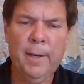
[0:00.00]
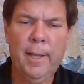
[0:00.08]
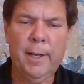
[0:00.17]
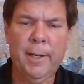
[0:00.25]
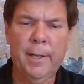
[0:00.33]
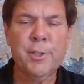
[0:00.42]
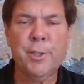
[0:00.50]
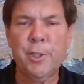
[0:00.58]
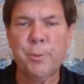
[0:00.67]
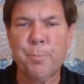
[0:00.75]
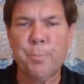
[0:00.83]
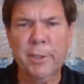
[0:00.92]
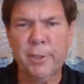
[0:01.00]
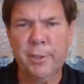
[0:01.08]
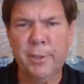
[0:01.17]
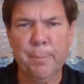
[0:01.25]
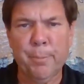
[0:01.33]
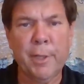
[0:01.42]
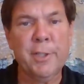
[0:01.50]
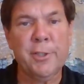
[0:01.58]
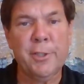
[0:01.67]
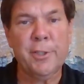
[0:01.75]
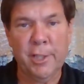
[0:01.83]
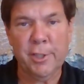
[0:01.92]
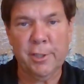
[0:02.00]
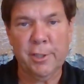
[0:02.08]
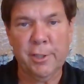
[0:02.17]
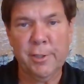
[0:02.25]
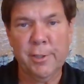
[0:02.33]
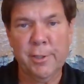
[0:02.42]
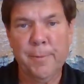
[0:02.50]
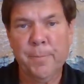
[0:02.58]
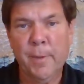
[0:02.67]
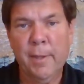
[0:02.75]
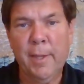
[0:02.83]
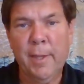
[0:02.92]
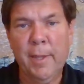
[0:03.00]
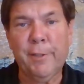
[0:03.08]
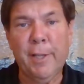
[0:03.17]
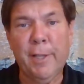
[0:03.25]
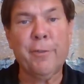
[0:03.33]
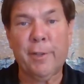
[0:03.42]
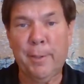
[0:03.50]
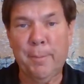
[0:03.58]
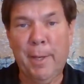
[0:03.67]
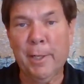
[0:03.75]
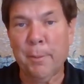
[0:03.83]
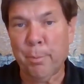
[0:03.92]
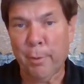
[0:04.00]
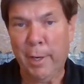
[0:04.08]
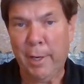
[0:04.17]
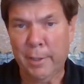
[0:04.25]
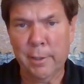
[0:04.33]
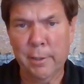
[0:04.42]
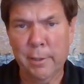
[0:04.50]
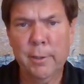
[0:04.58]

And it is these BRICS, BRICS nations that have definitely made a break